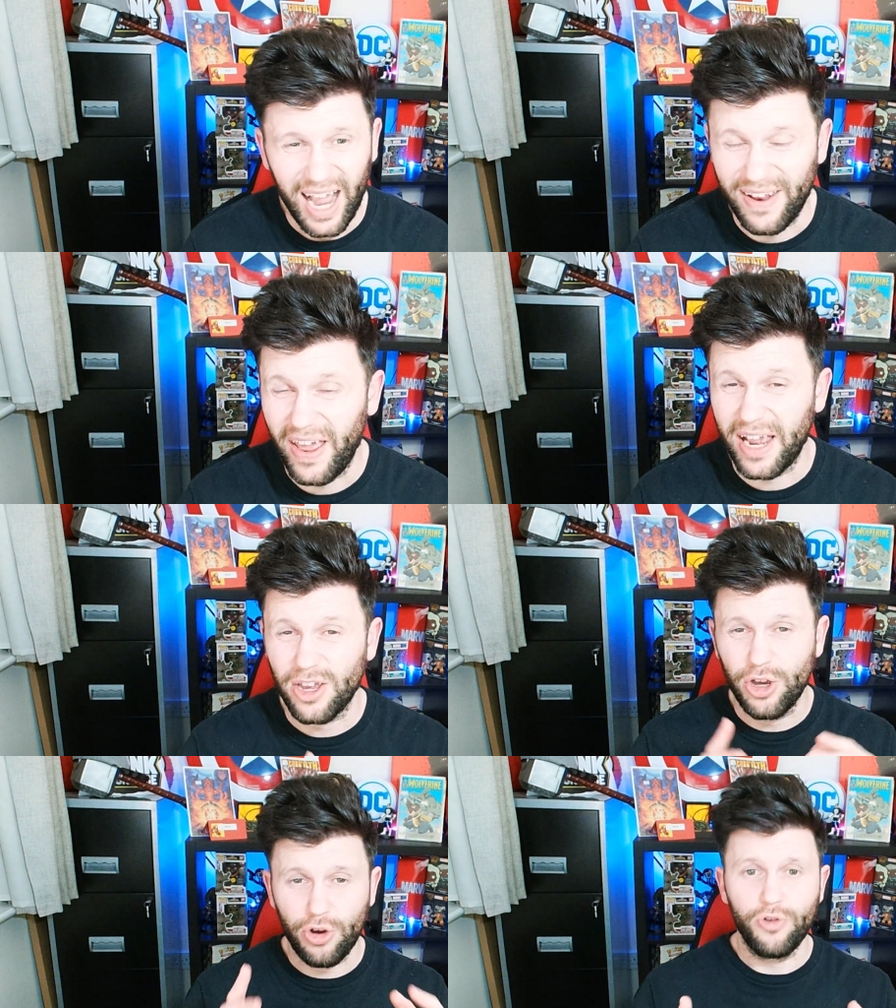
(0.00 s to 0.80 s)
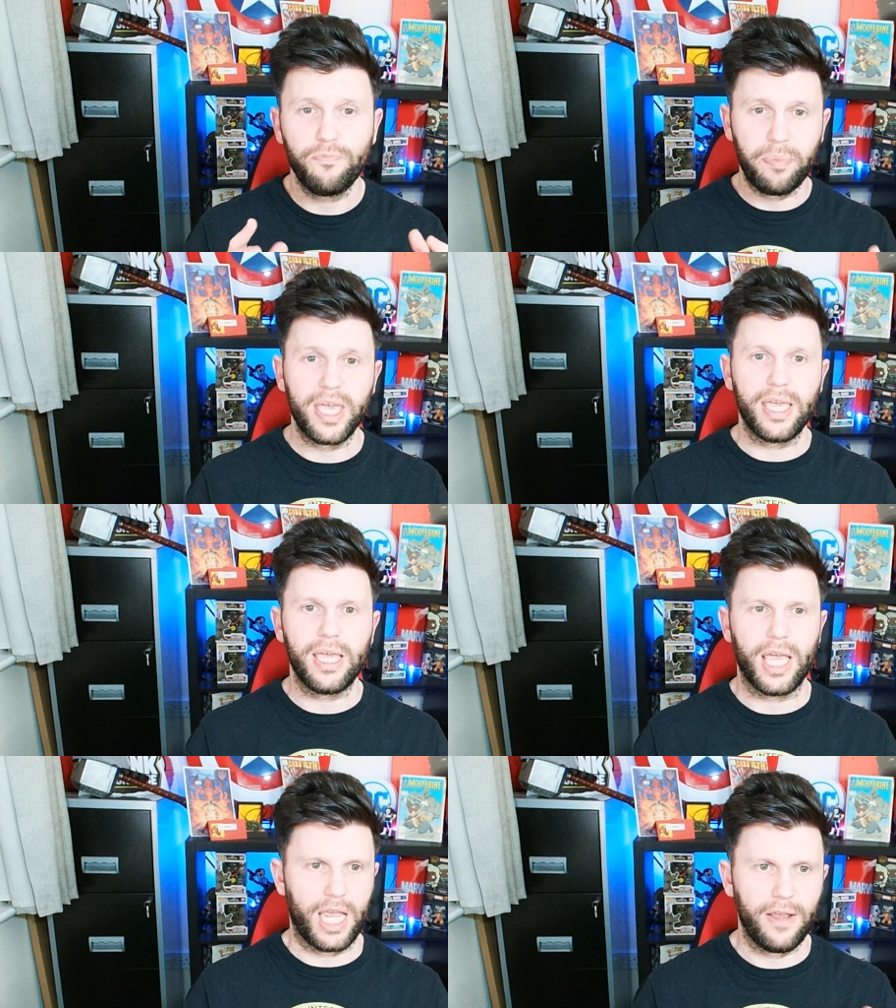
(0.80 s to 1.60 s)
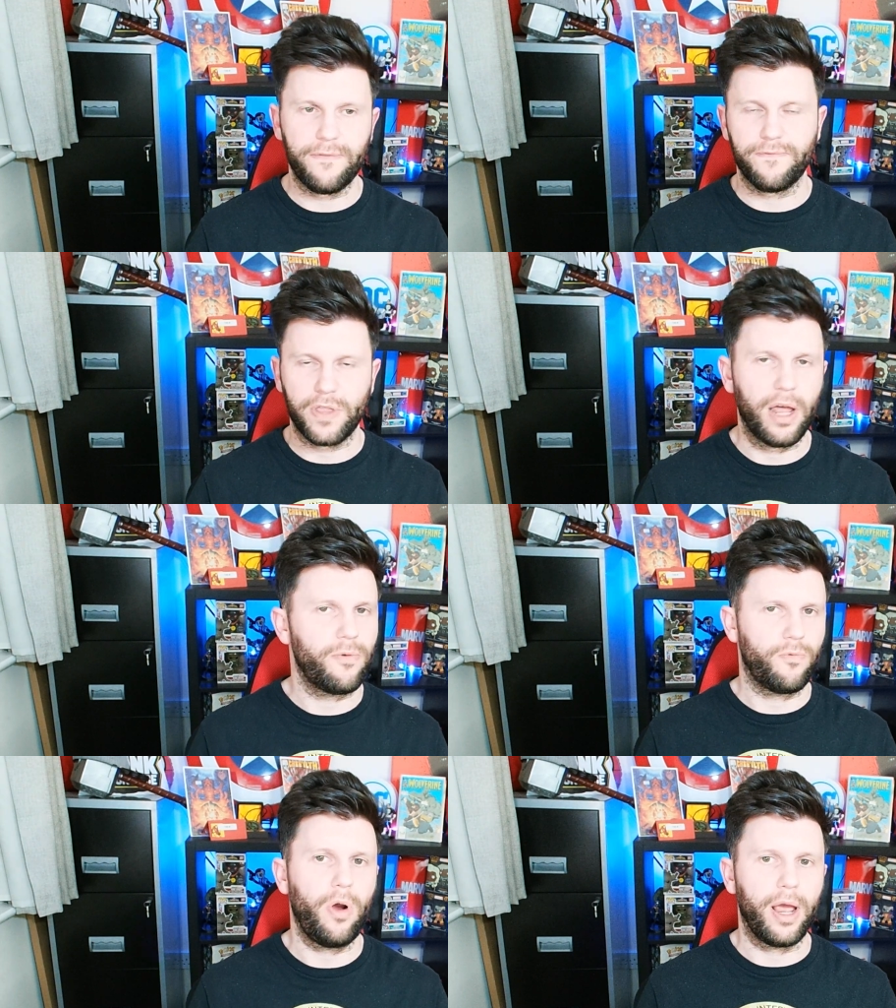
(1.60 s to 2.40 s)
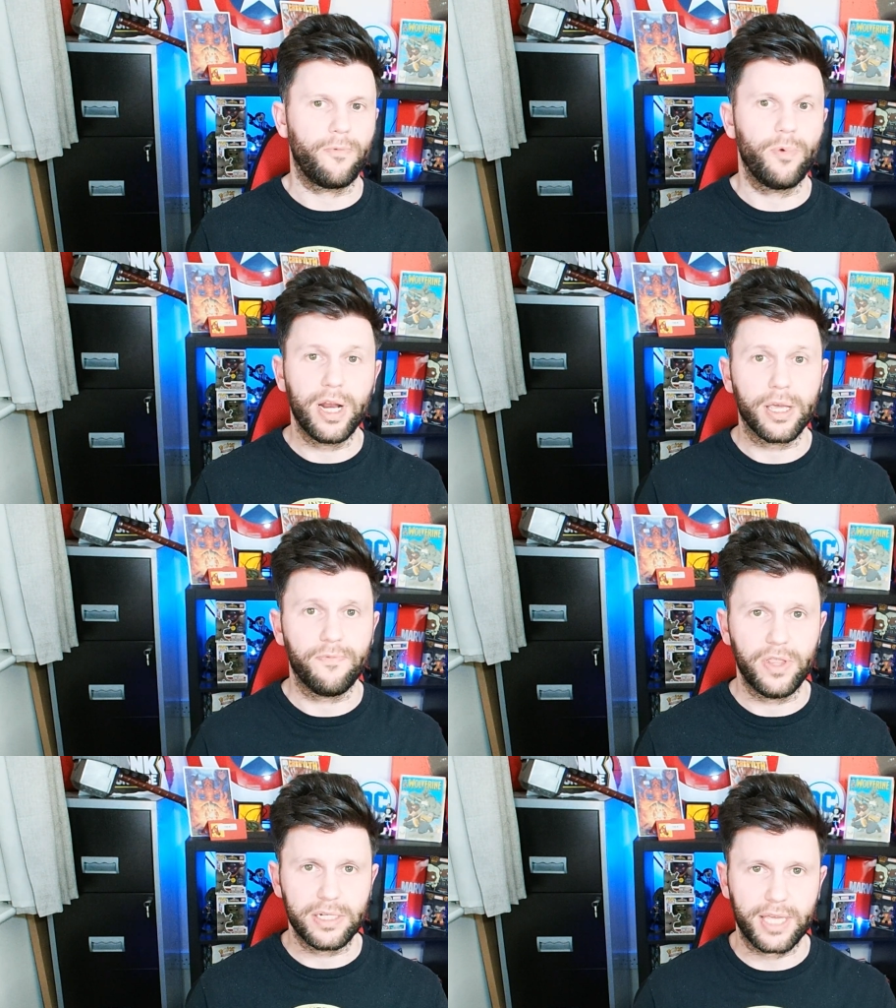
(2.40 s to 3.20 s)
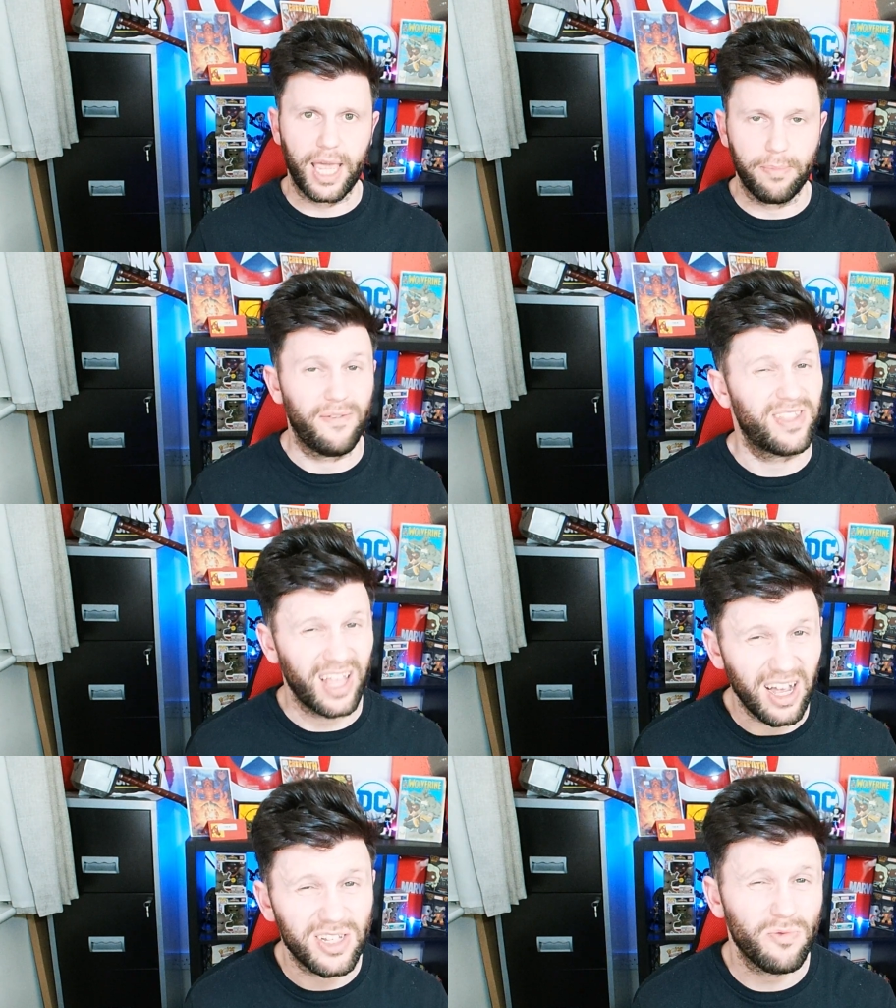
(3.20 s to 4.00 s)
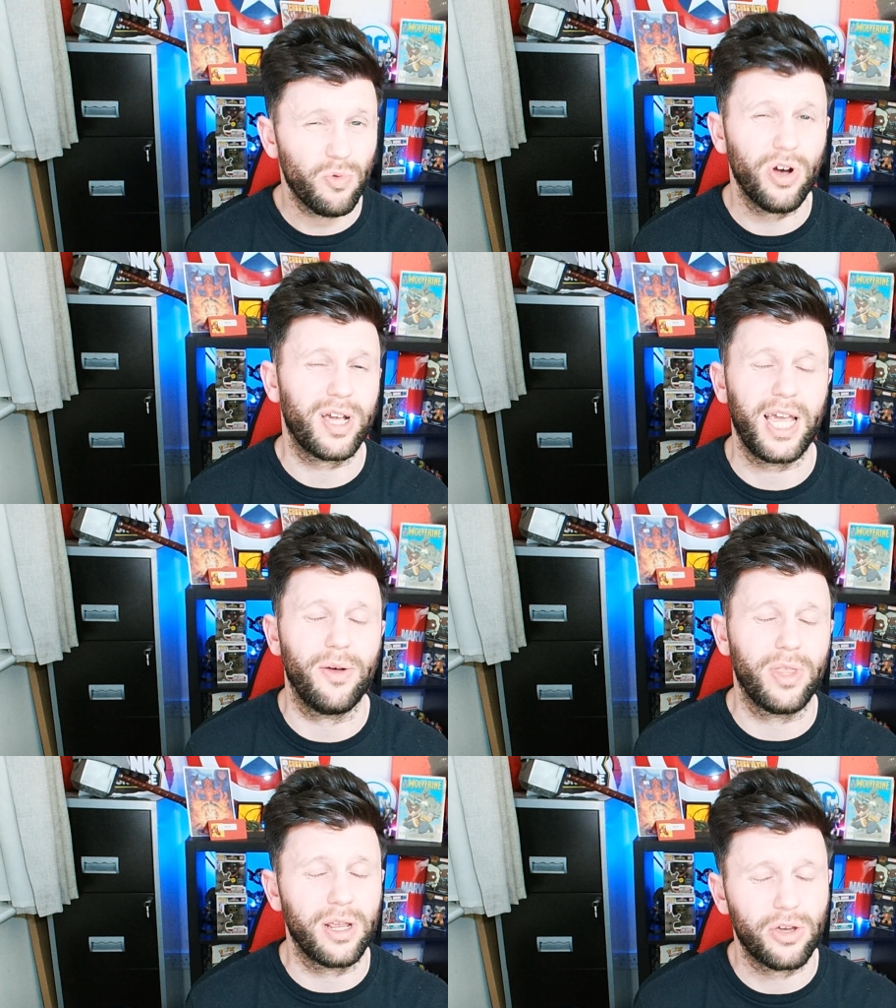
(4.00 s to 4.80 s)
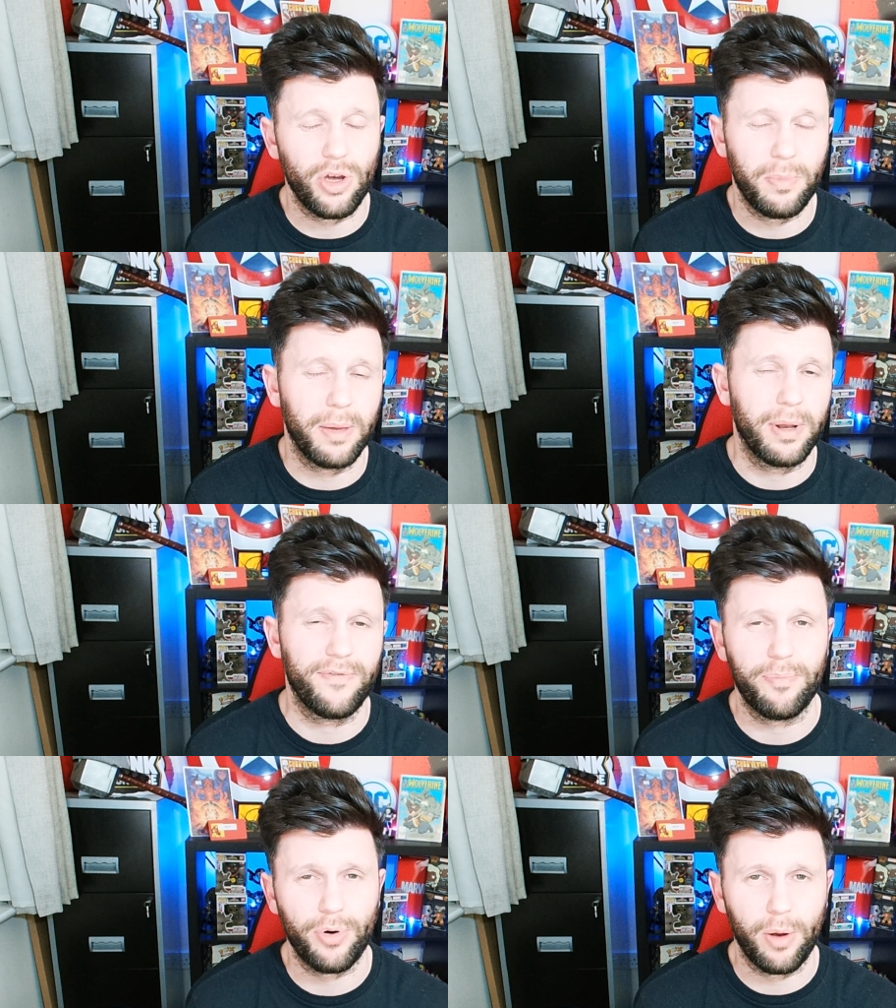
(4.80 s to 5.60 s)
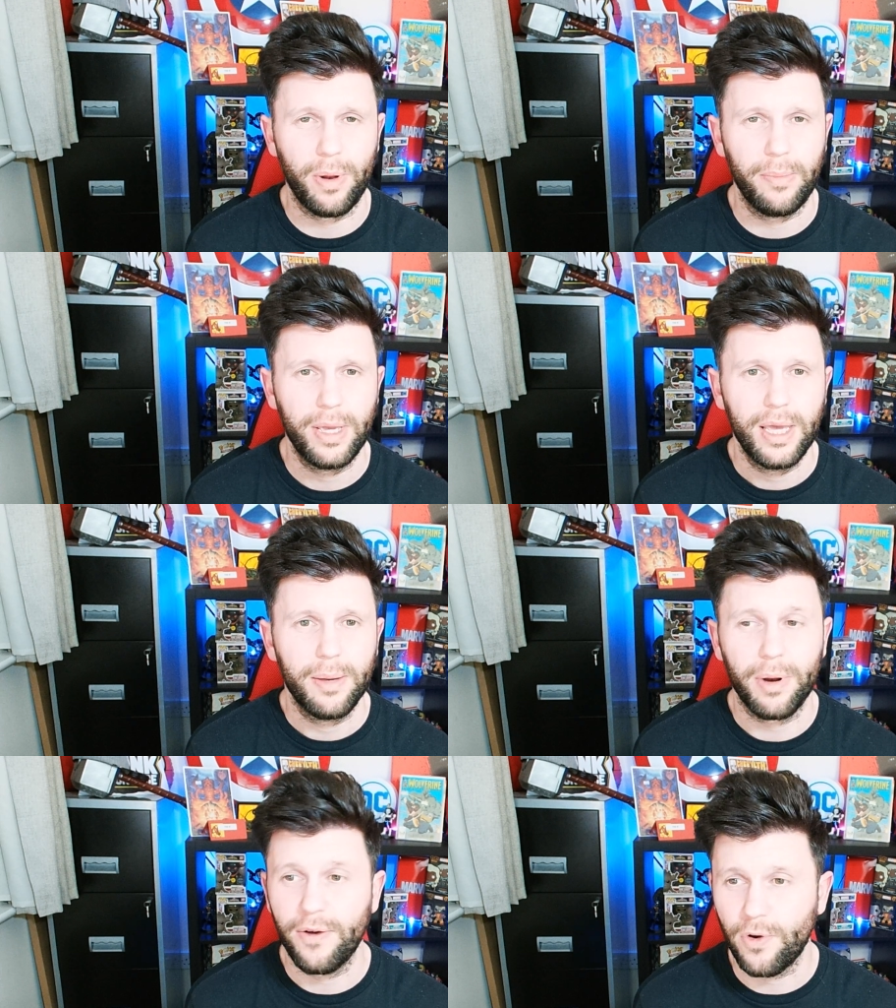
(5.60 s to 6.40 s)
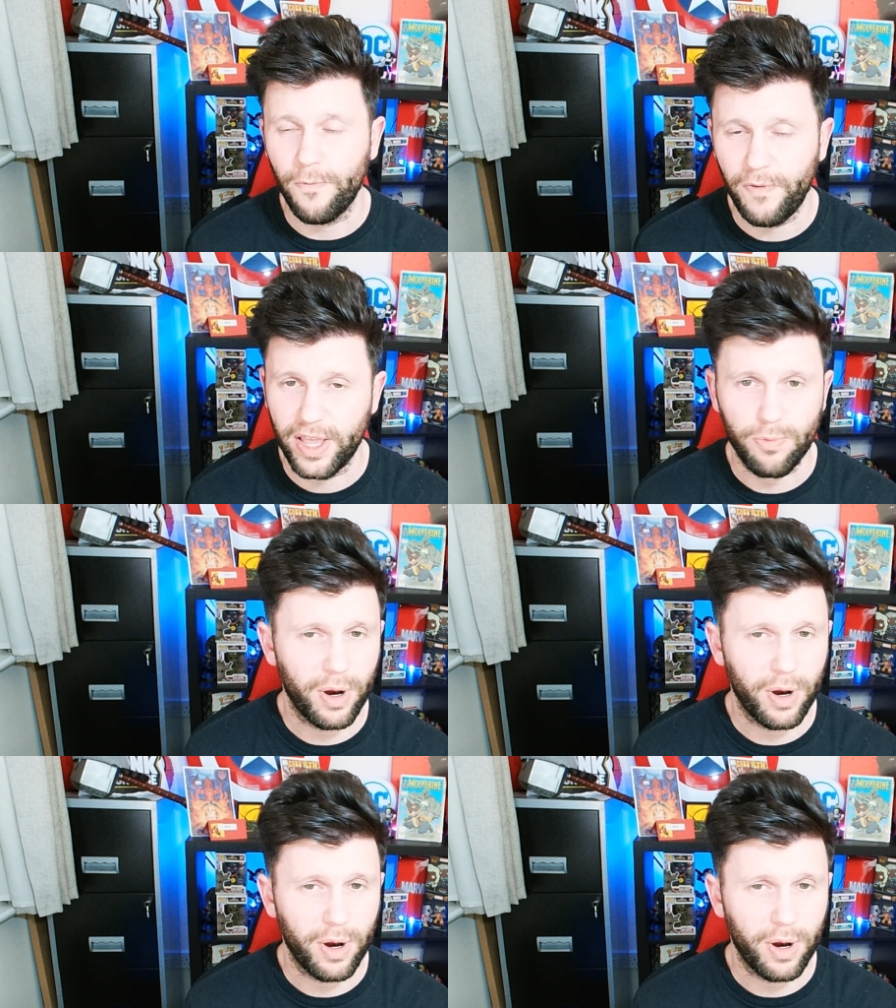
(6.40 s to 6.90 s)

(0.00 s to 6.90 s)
And that could be, if done right, really good for this game. If it doesn't work out, then it could be a bit of a problem. But I've got faith.